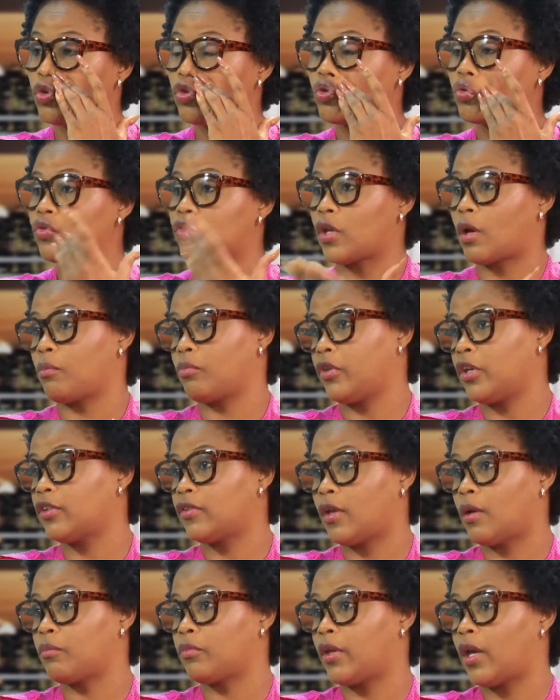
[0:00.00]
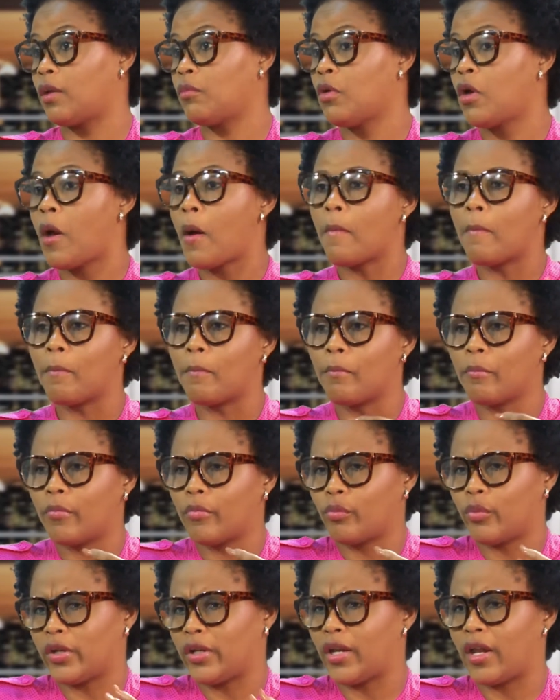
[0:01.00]
through something sometime mm-hmm.
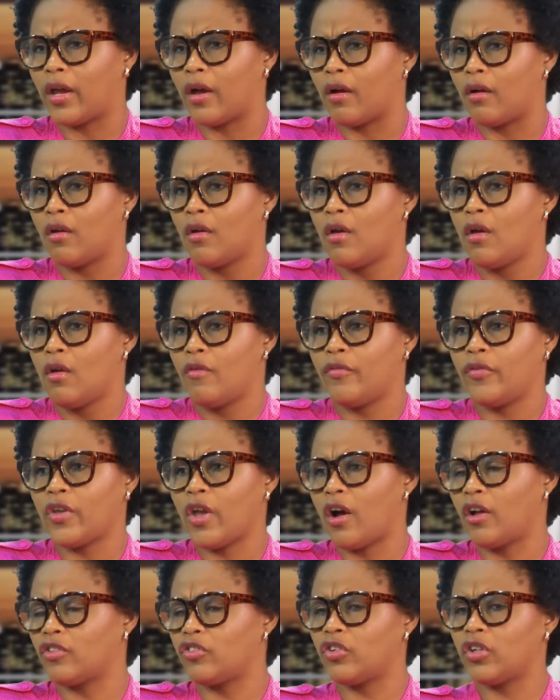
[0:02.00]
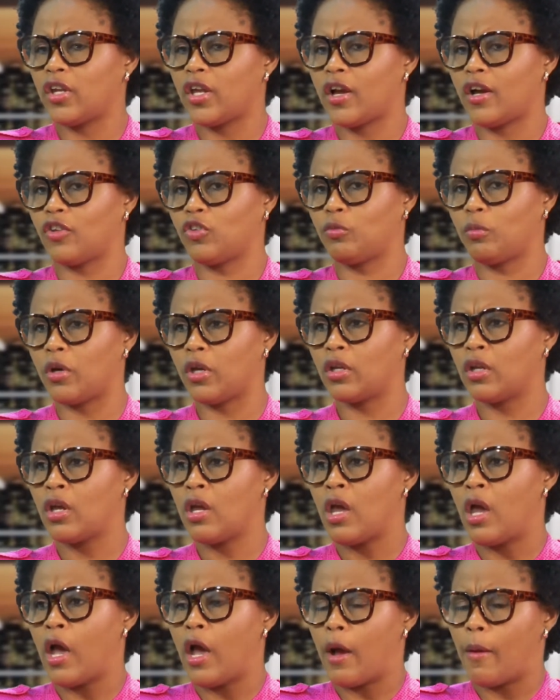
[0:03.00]
with their fiance their husband
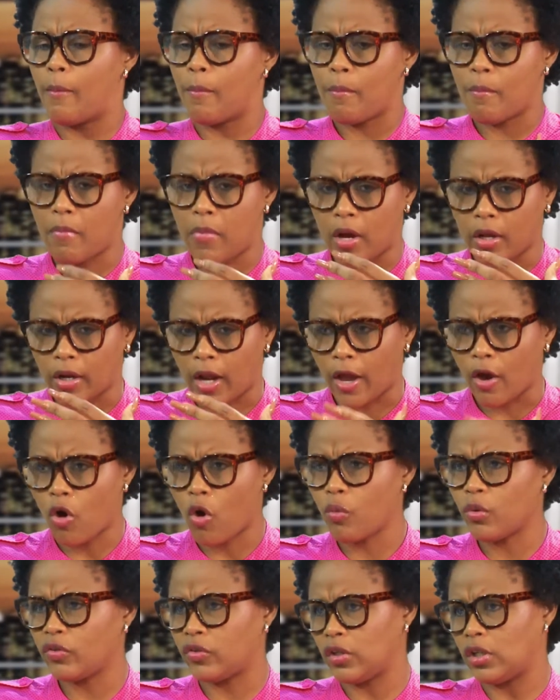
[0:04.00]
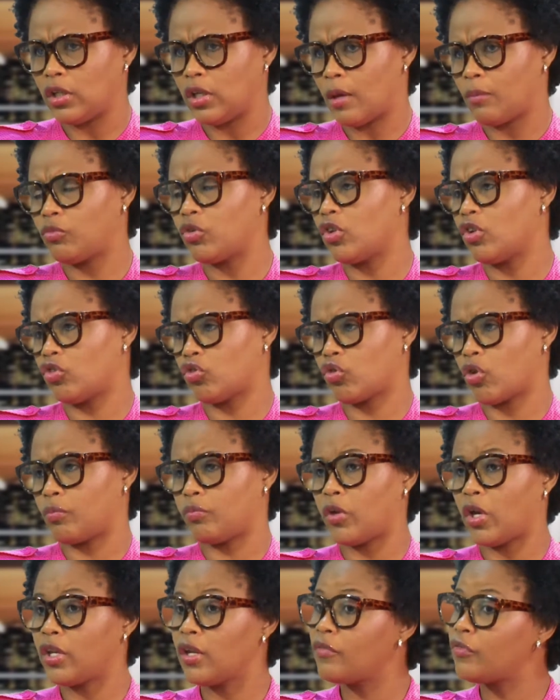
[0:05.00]
but i always lead them to the
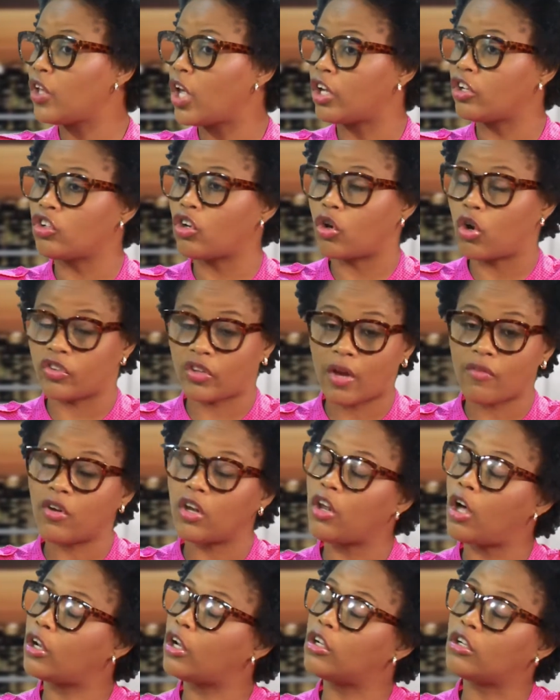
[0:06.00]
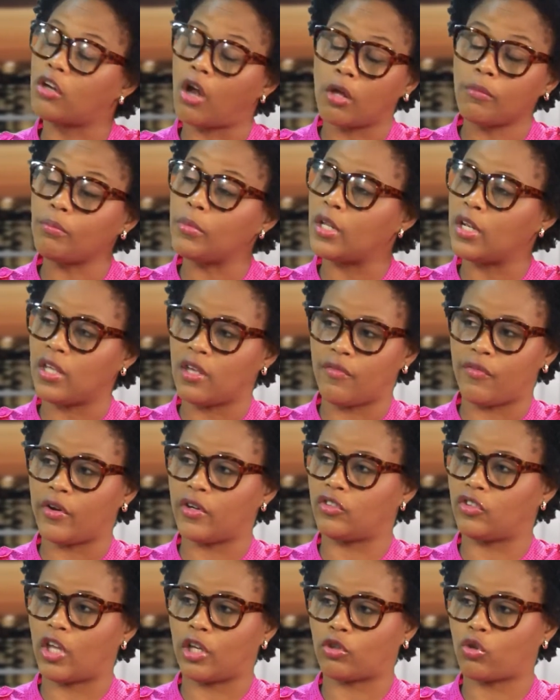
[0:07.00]
scripture and if they are because i have a lot of
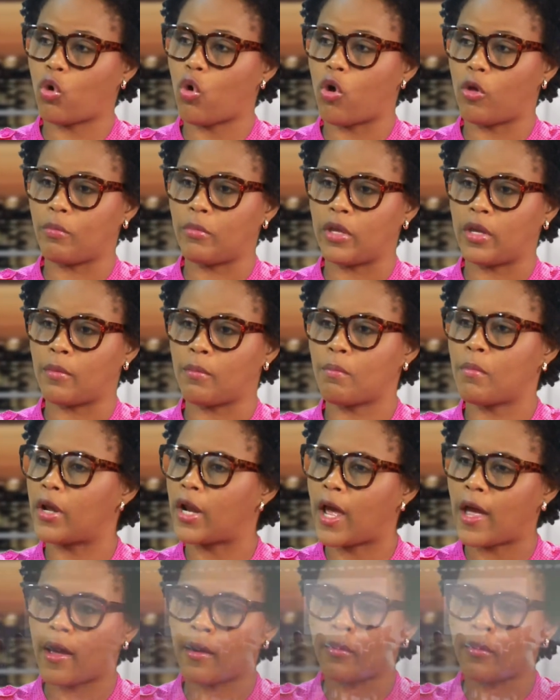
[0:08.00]
non-believers that call me but i